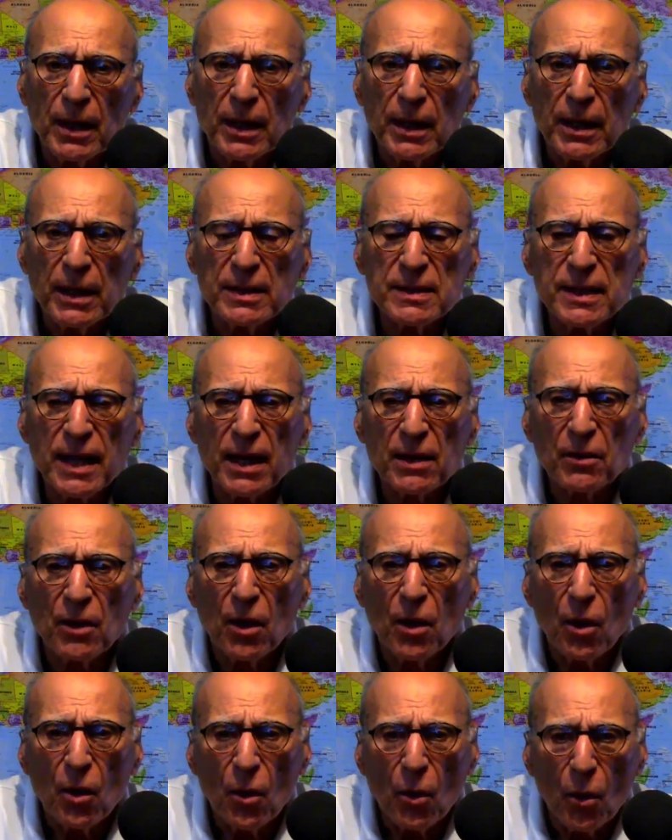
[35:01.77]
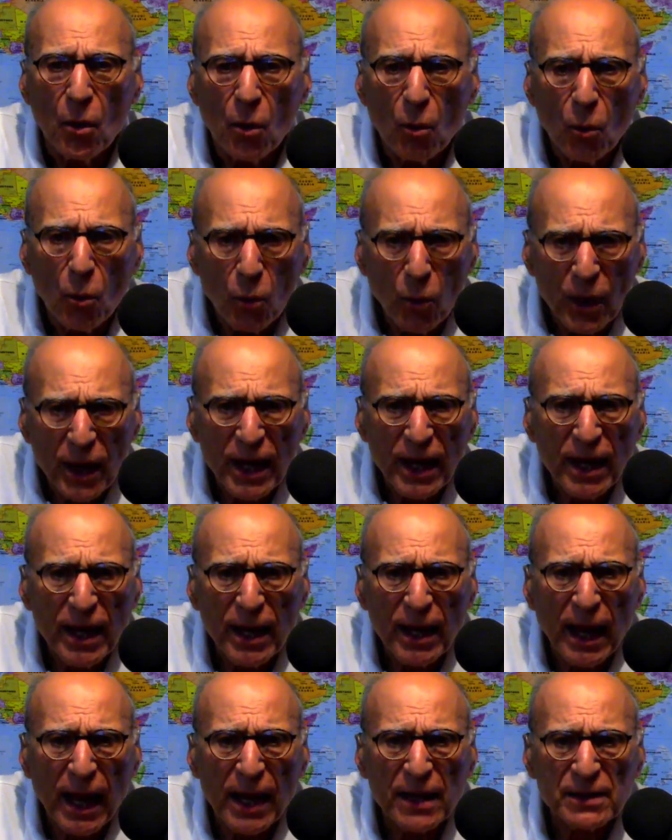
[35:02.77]
is that
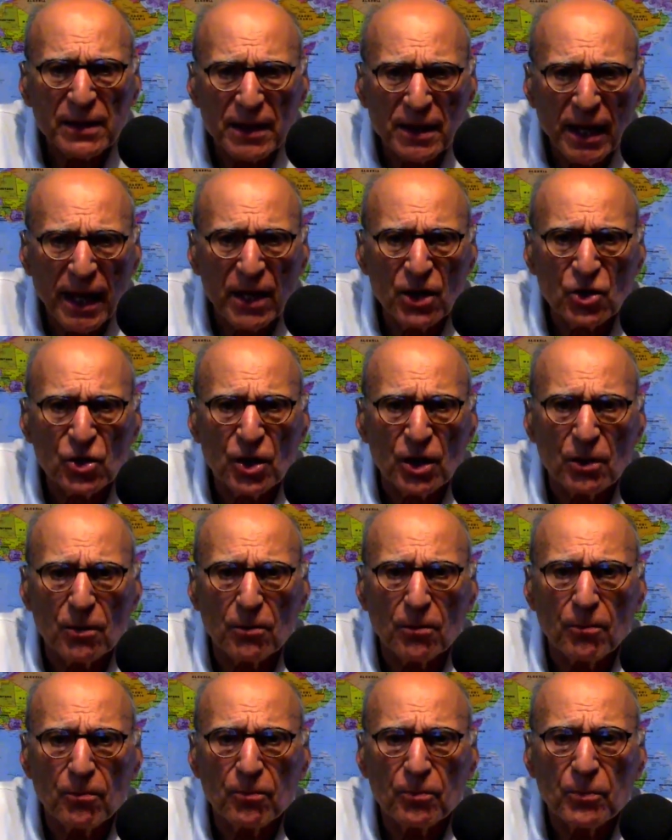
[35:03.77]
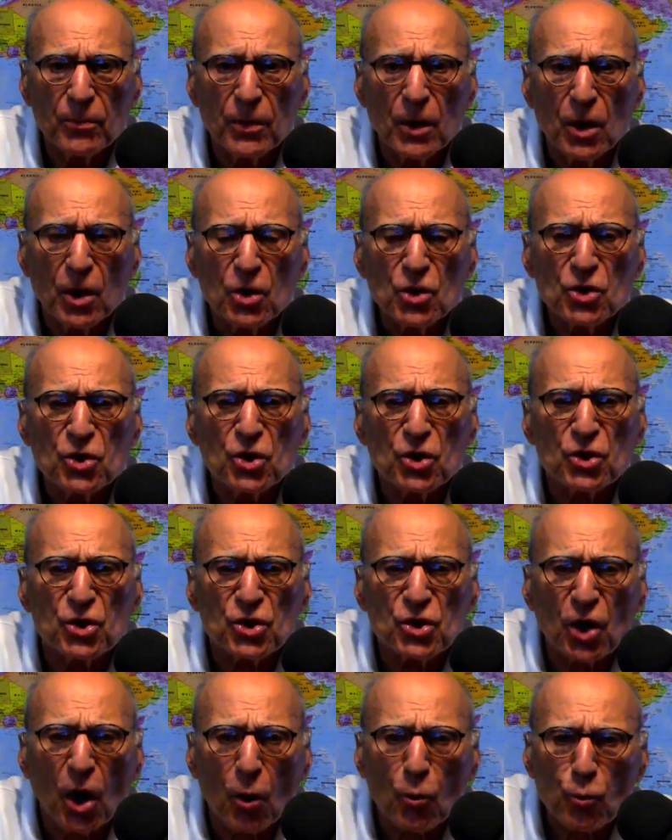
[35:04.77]
we as a nation should
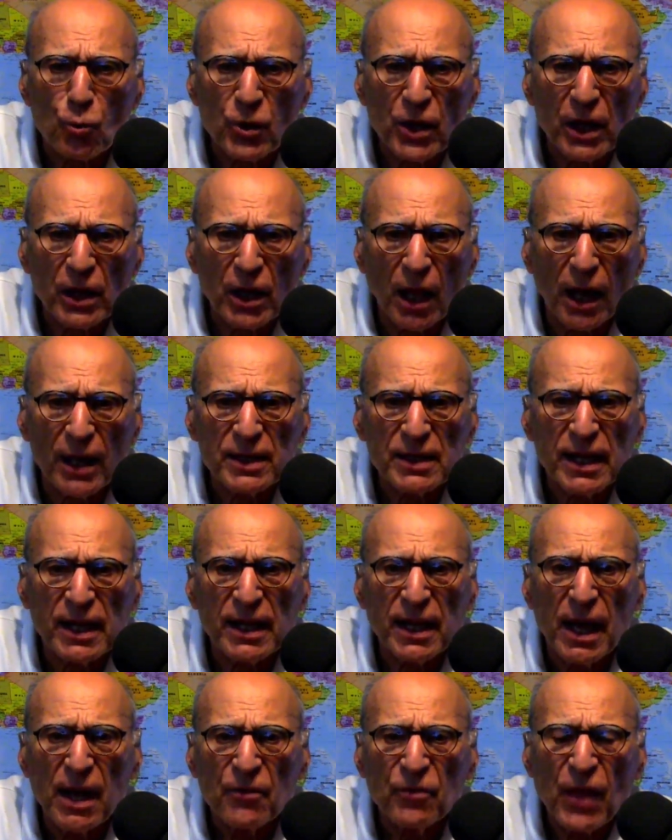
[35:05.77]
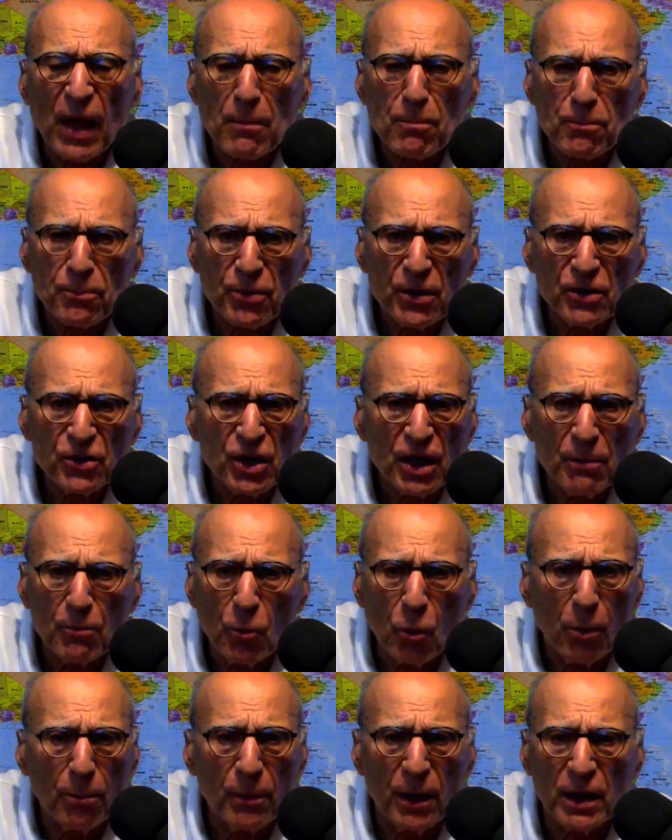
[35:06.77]
start realizing that printing
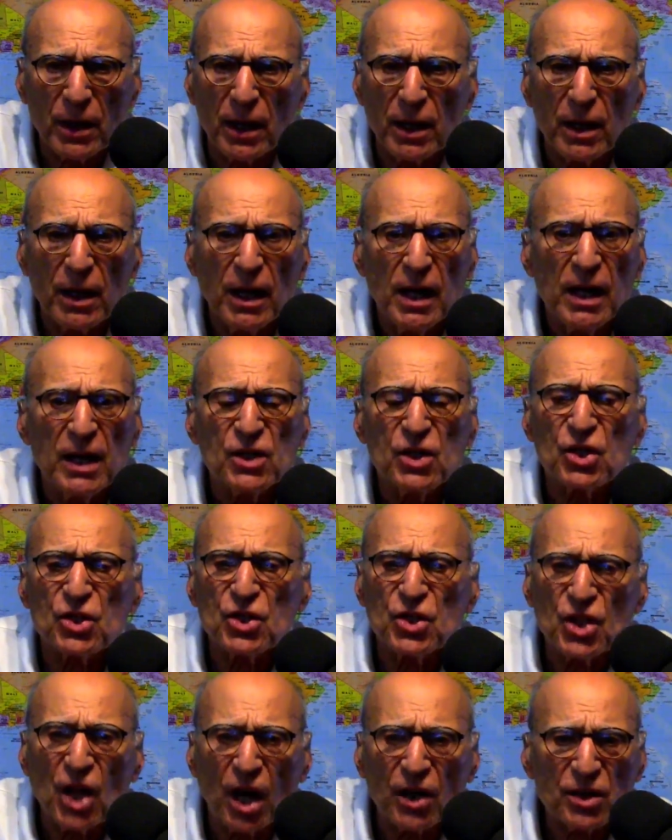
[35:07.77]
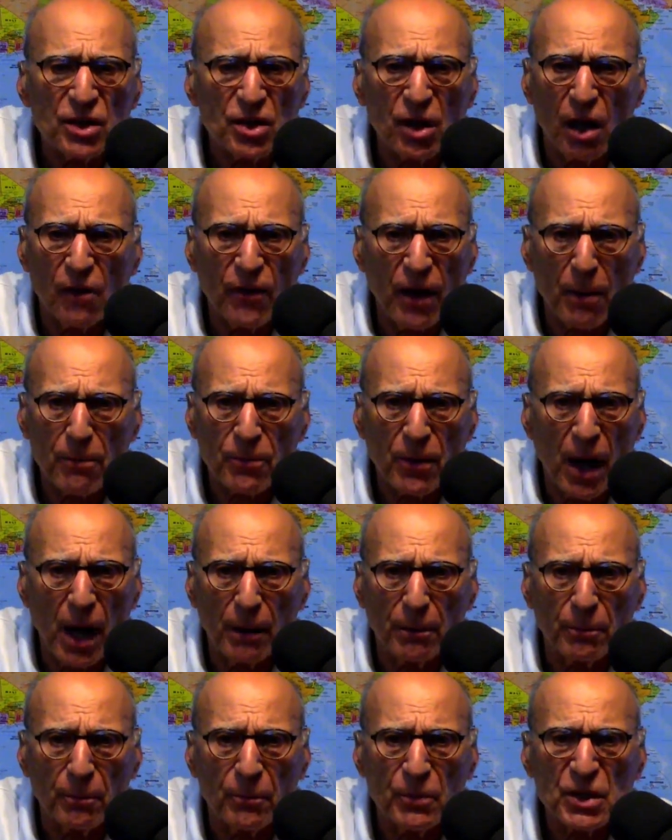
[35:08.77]
more money does not solve our
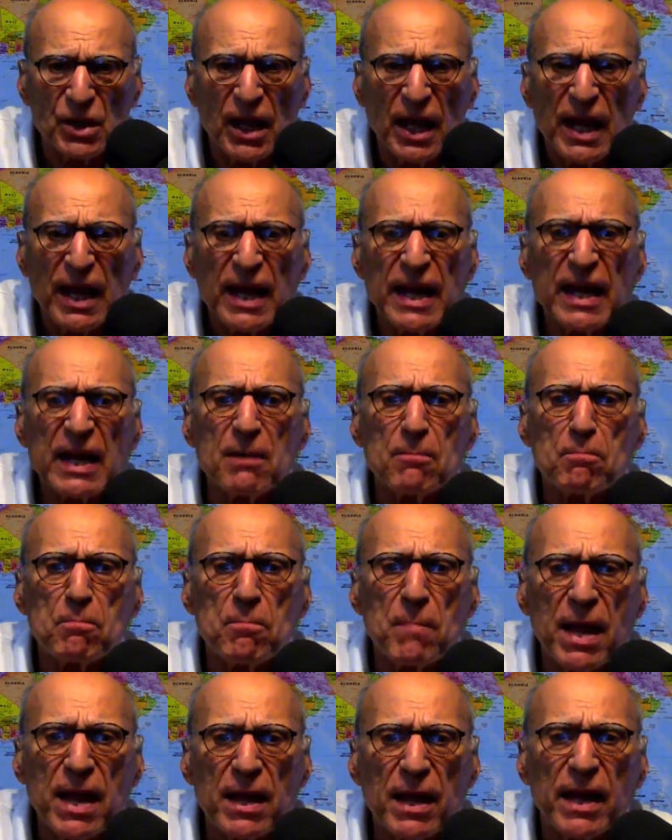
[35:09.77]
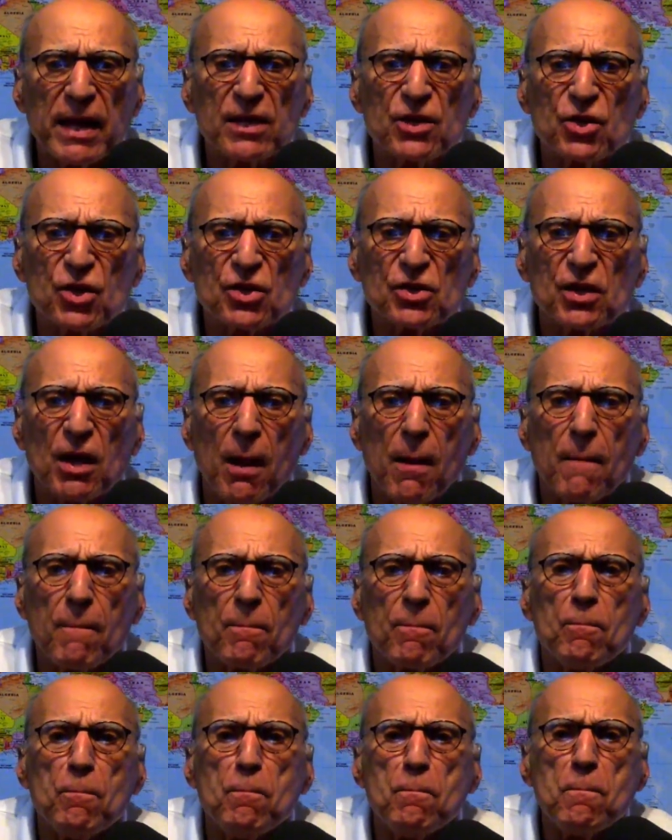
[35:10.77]
problems. It just
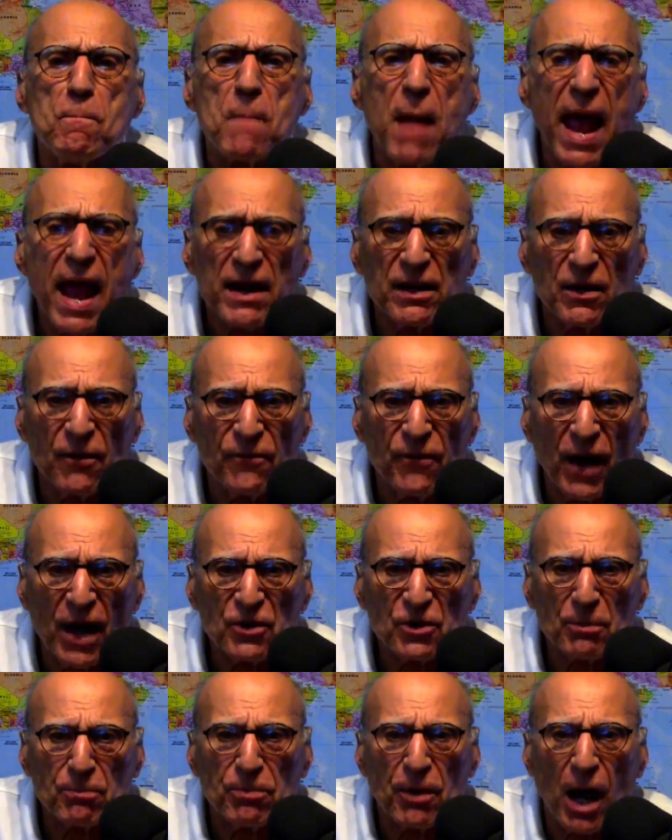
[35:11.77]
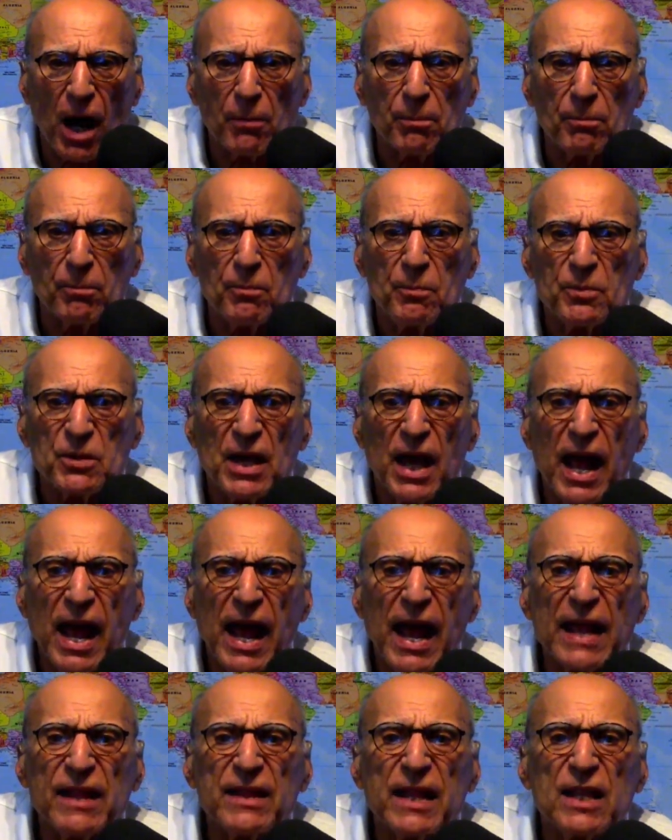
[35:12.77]
magnifies the problems,
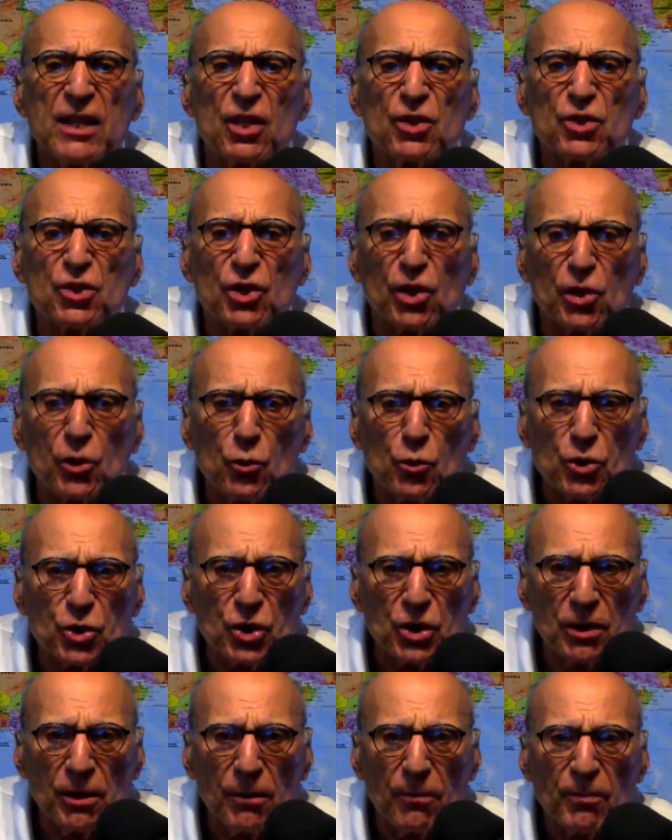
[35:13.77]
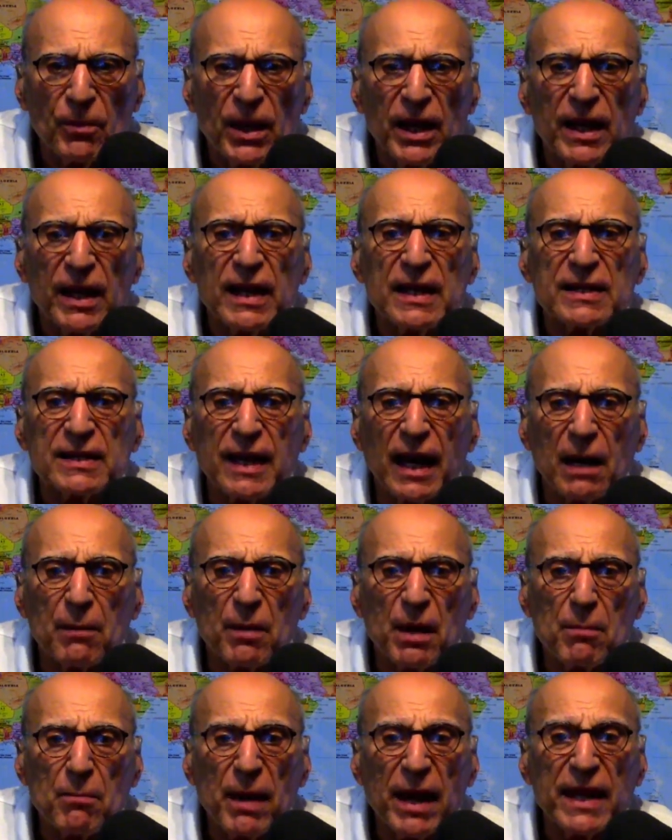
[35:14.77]
and then the solution has got to
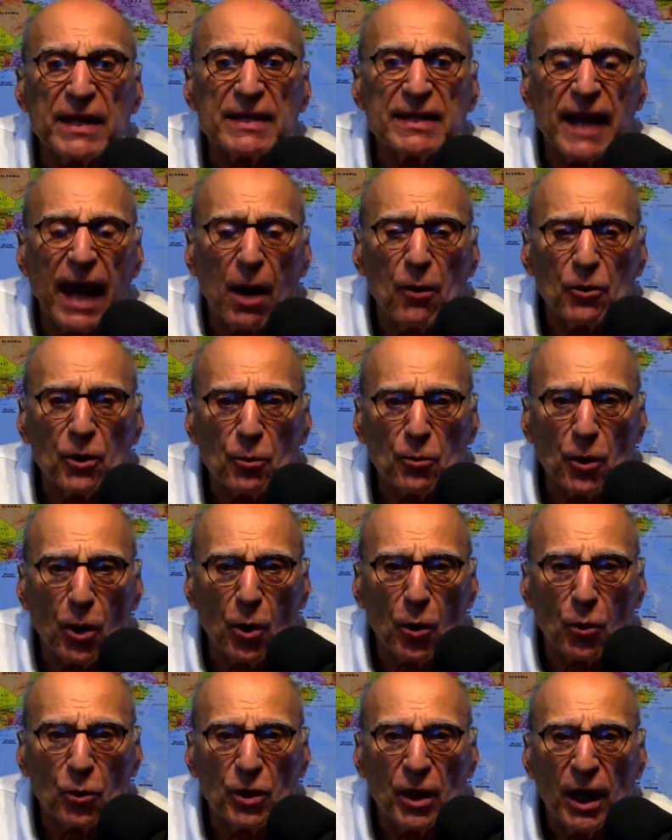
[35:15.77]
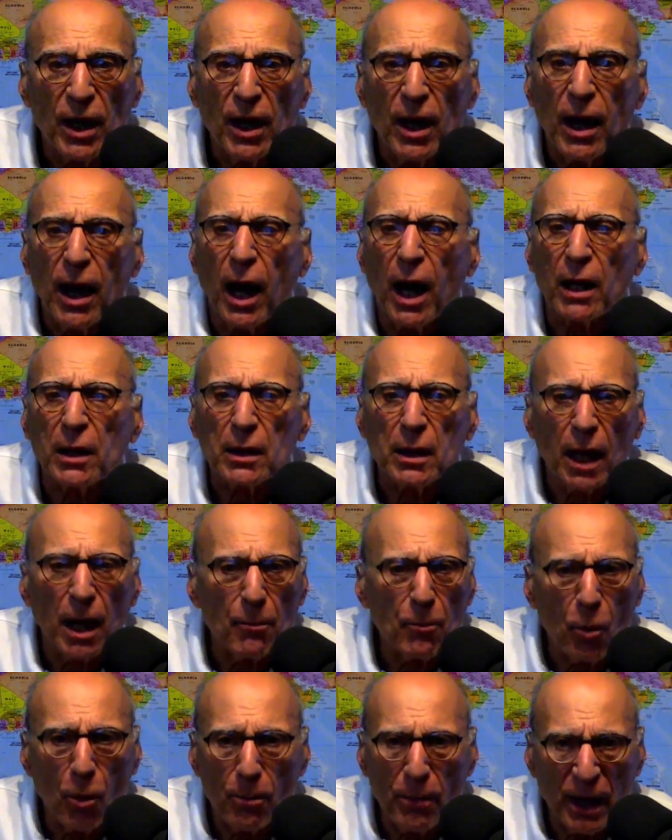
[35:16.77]
be made down the road a lot
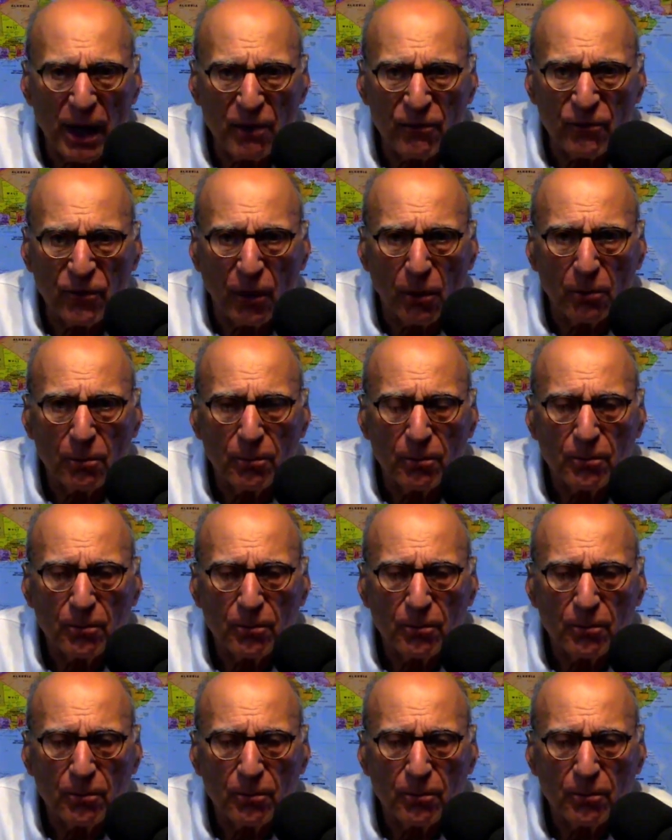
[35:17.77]
more painful.